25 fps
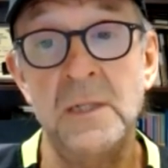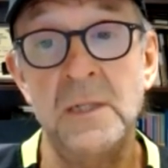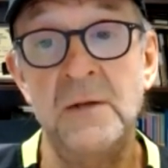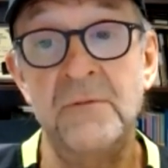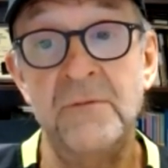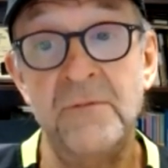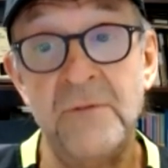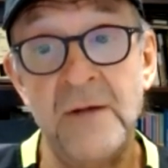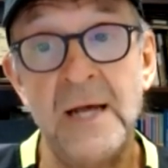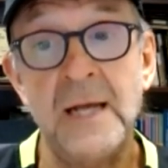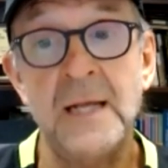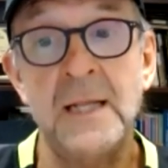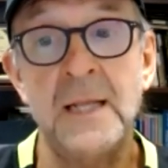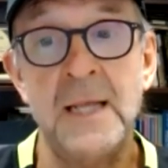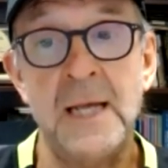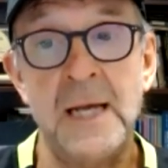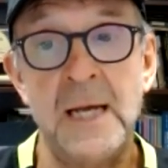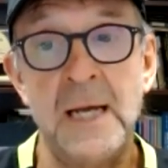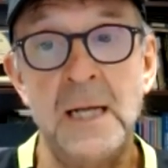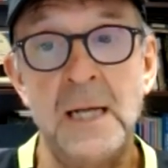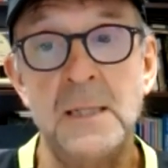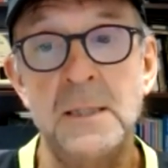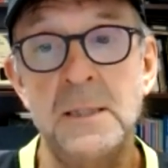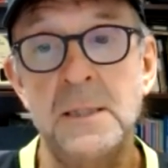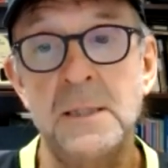and Fat
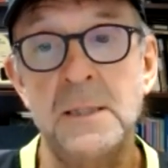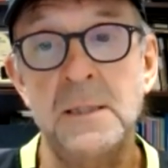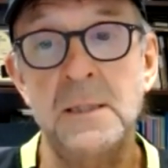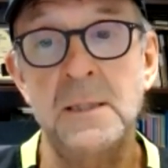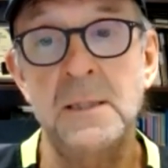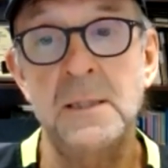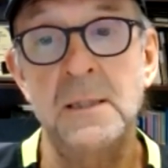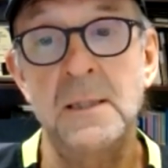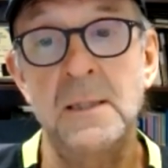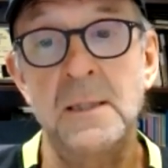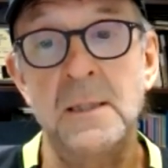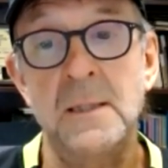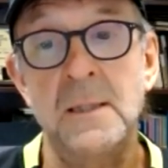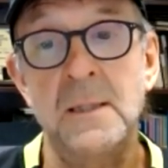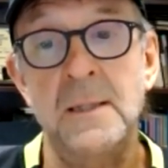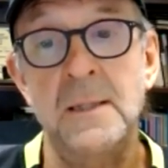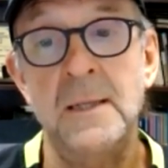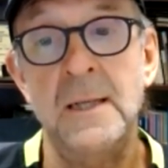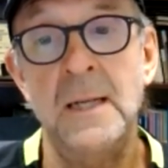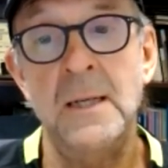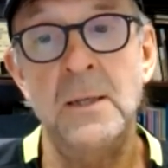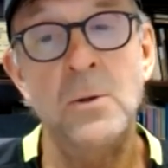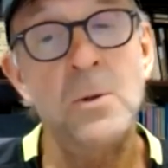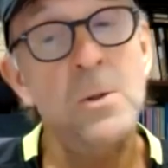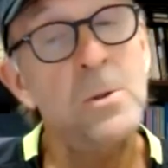Cats.
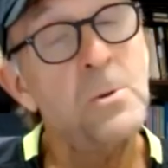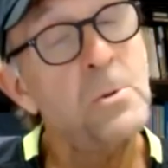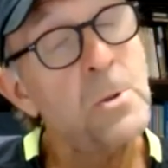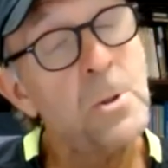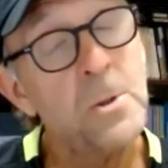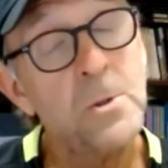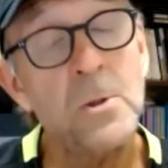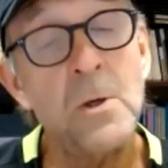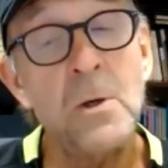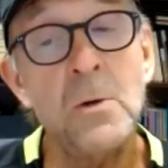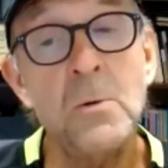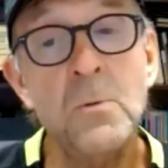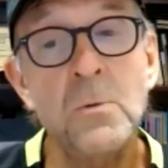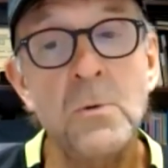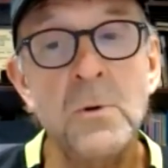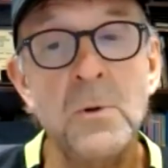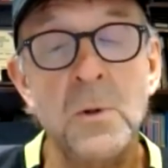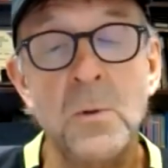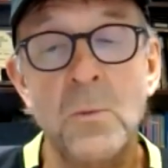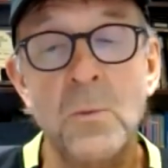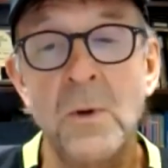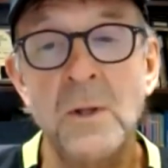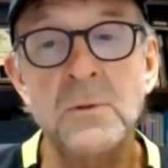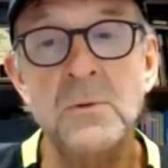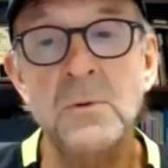And those are strong
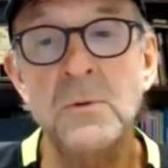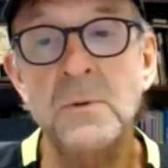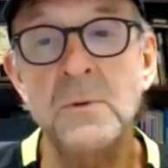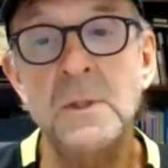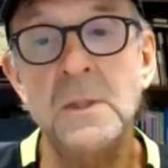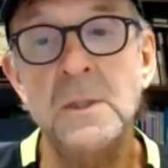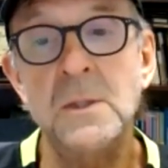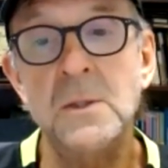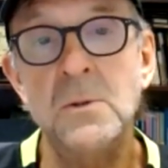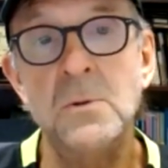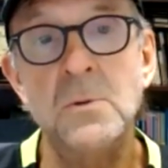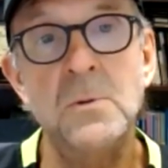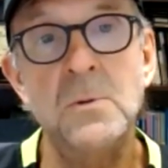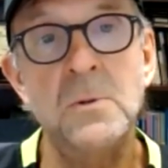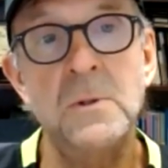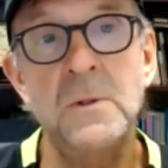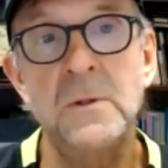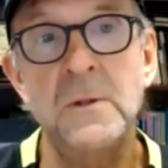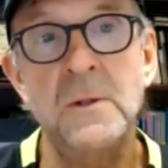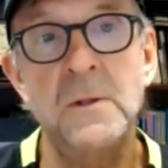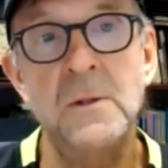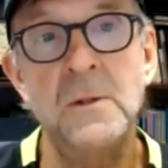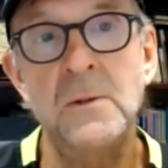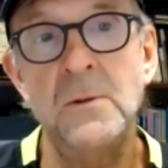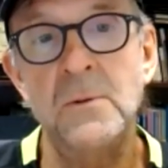words. Wendell didn't use
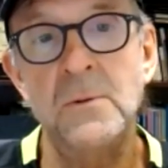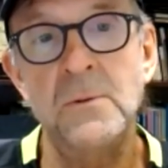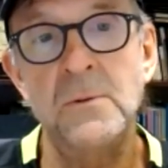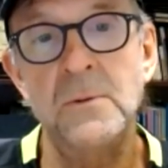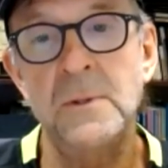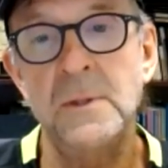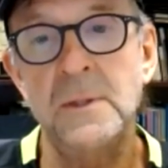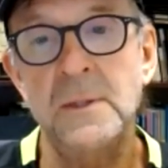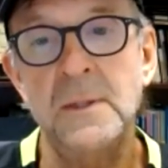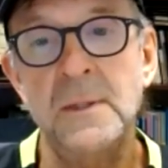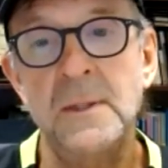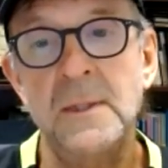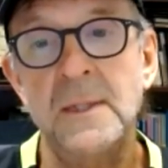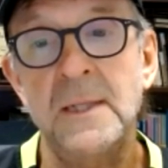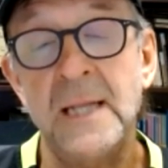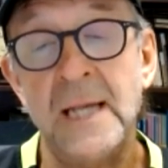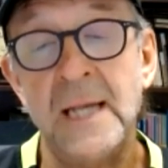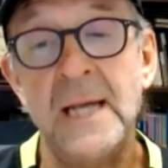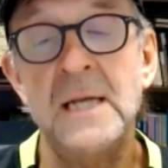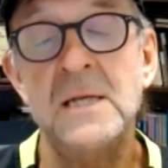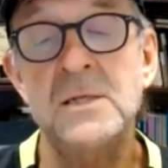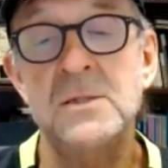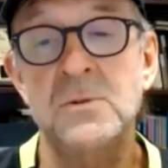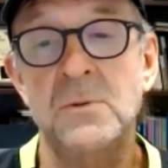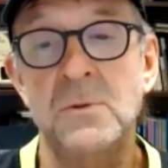those
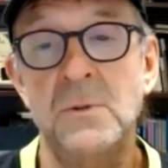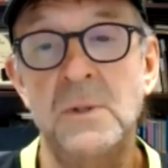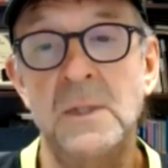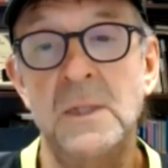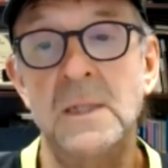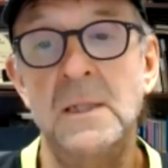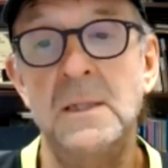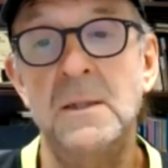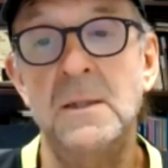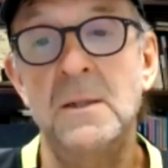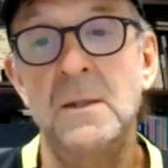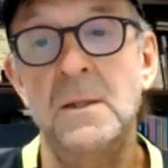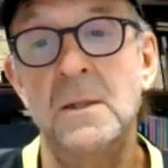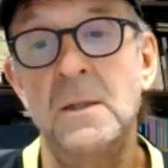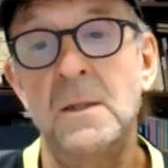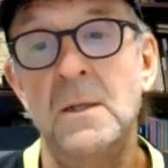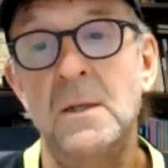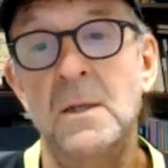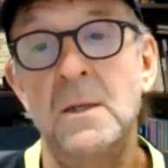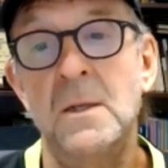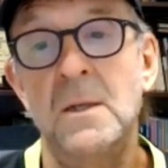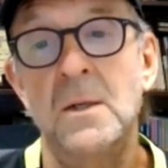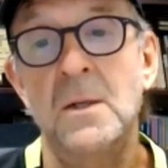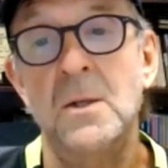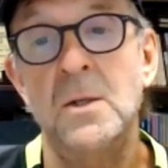casually.
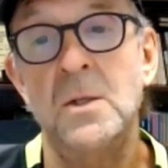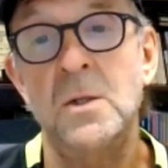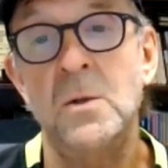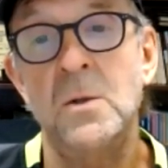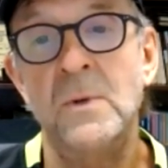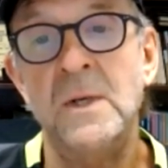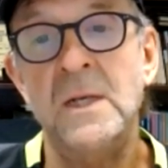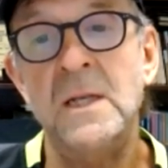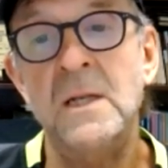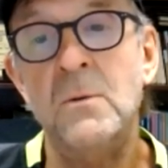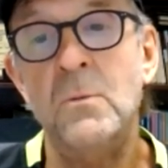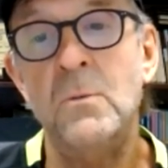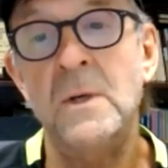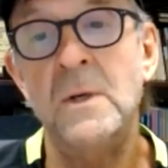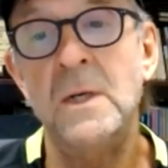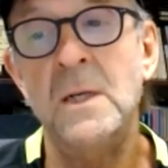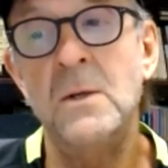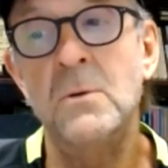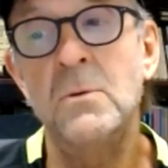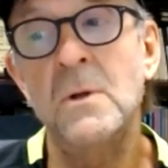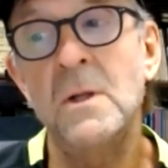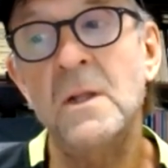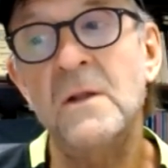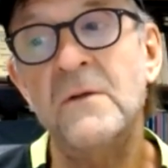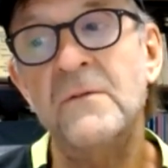So when he when he
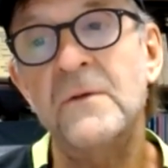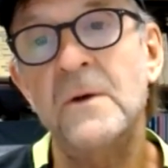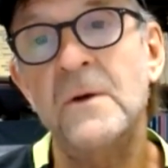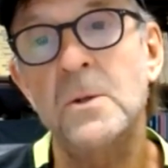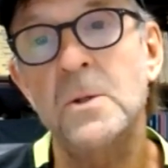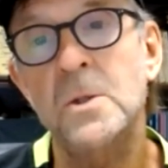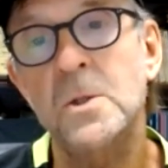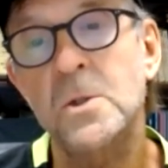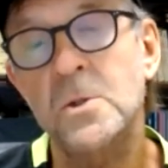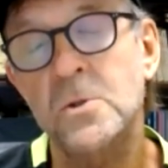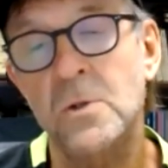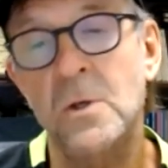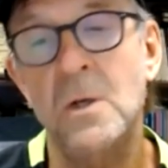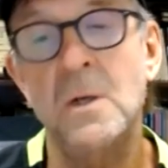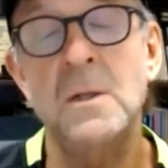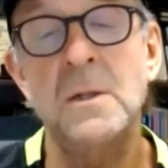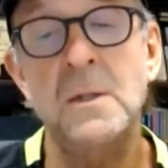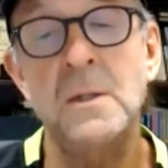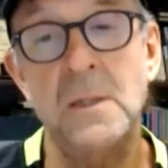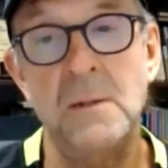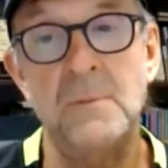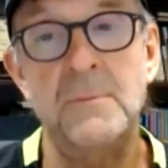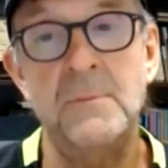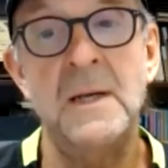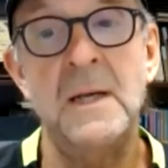really felt
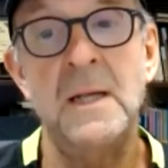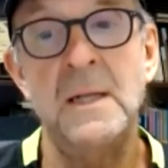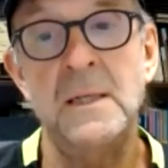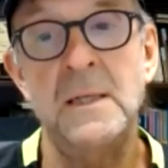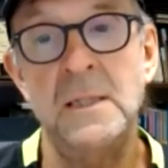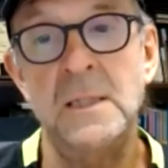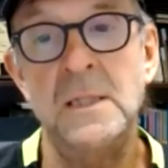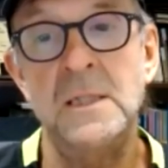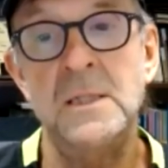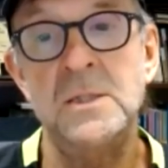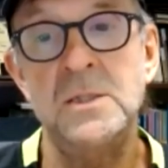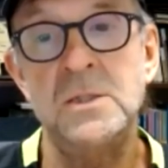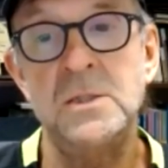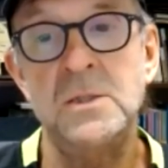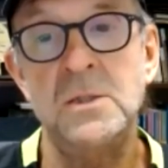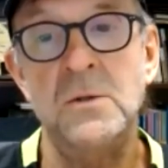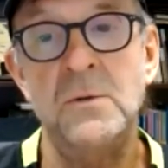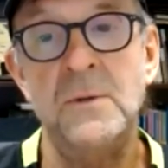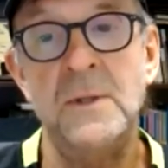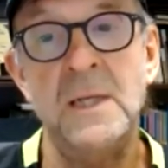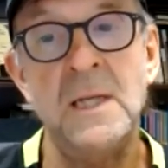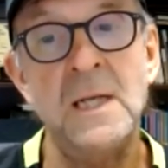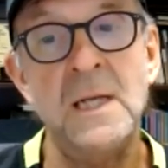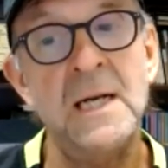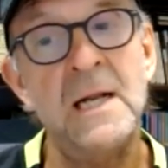strongly about an issue,
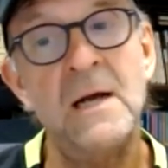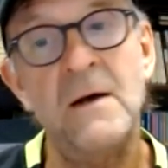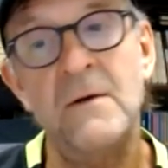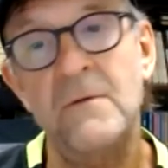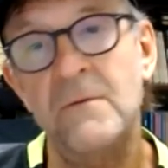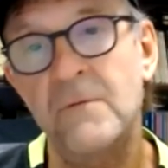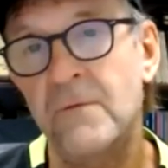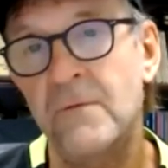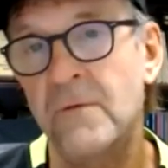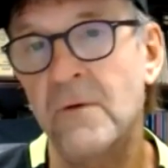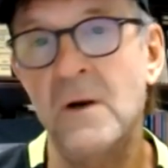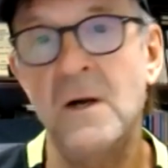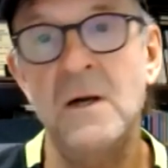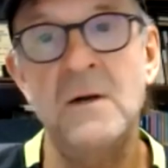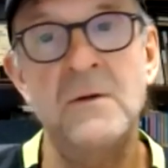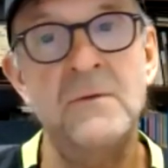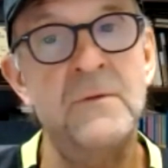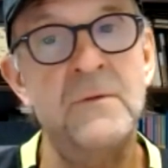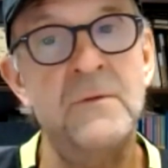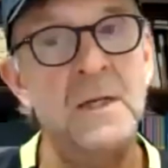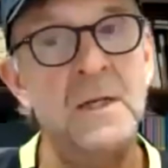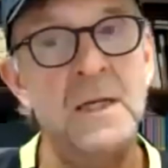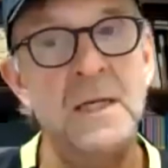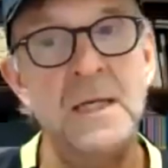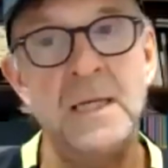he got out in front of
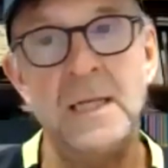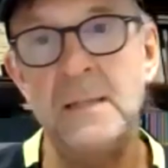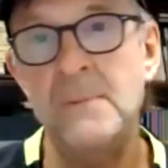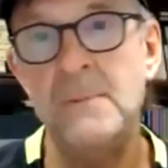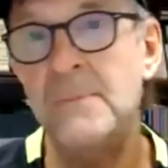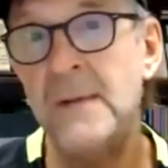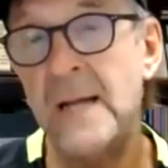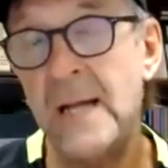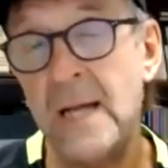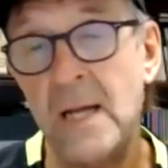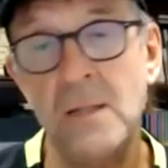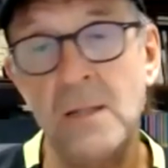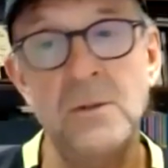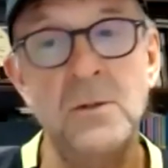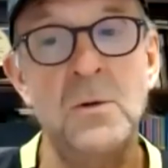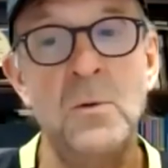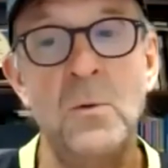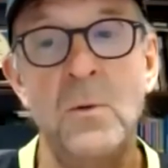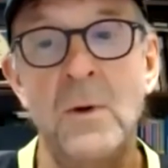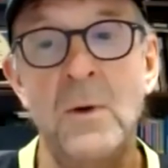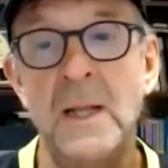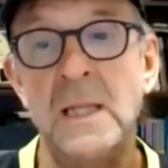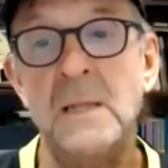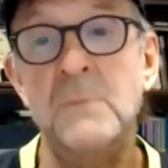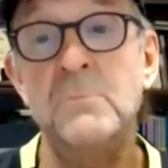it and he pounded
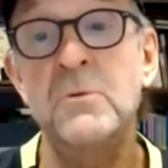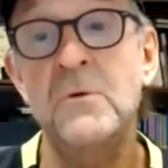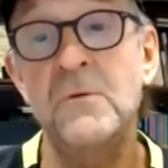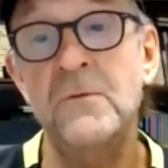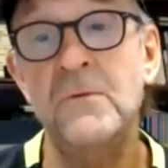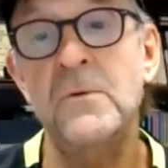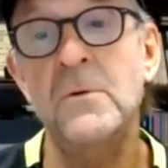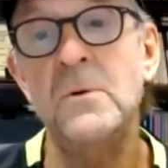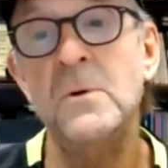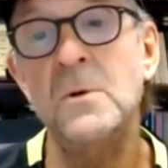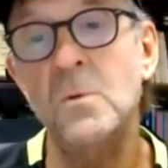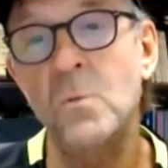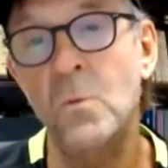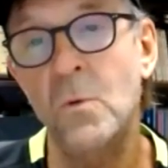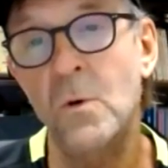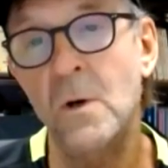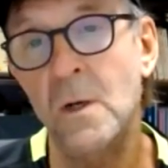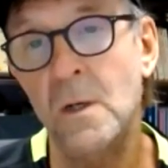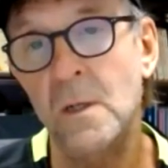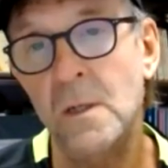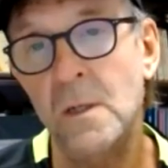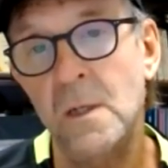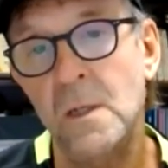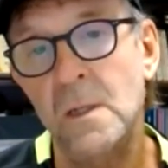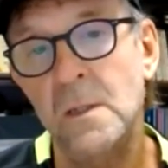away. He preferred to,
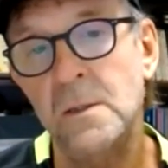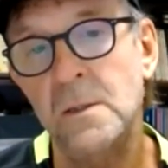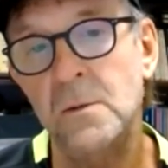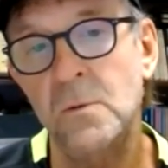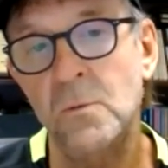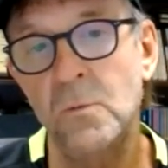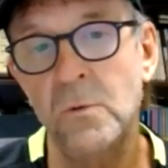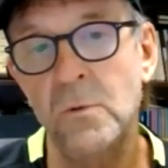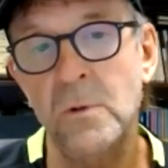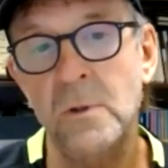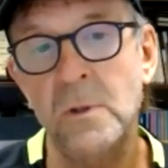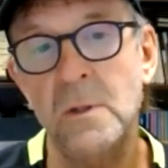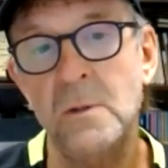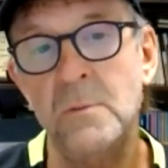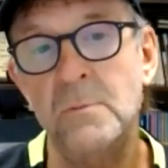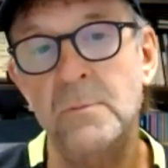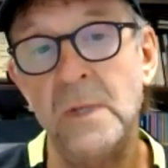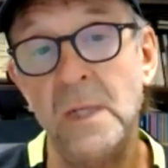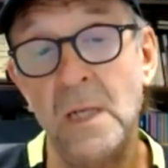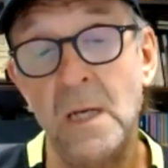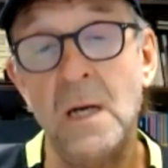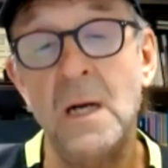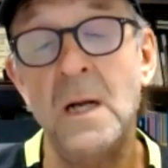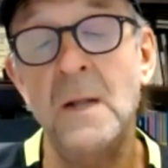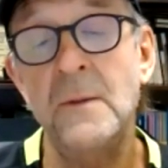to work
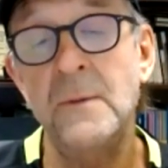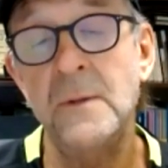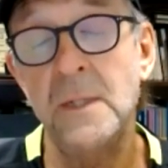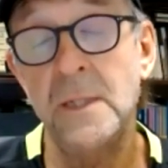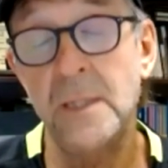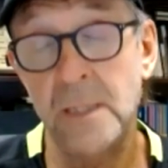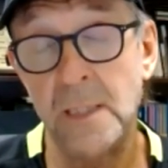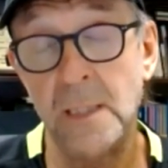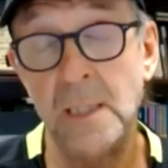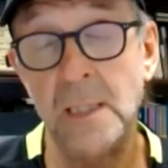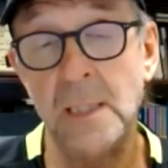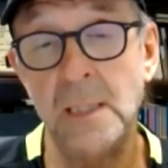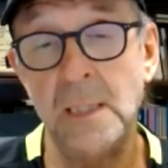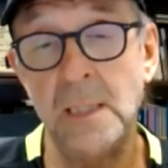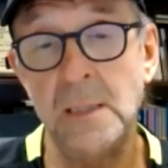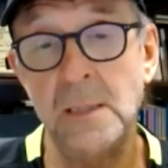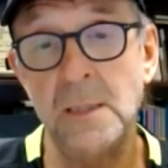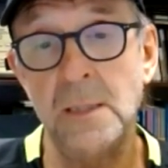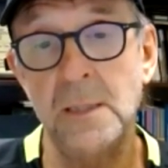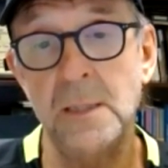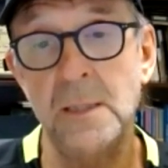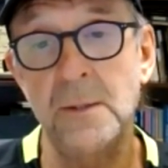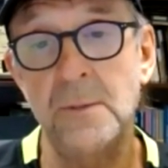behind the scenes,